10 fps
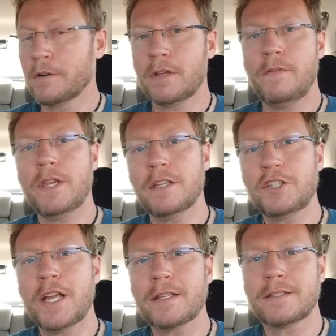It'll give you a
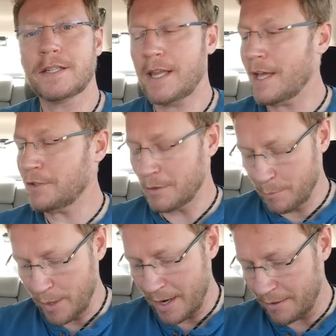chance to catch your
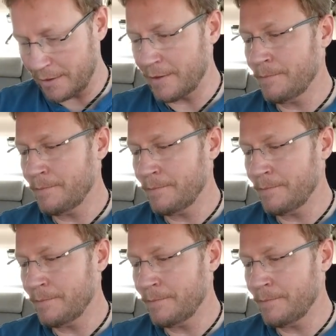breath,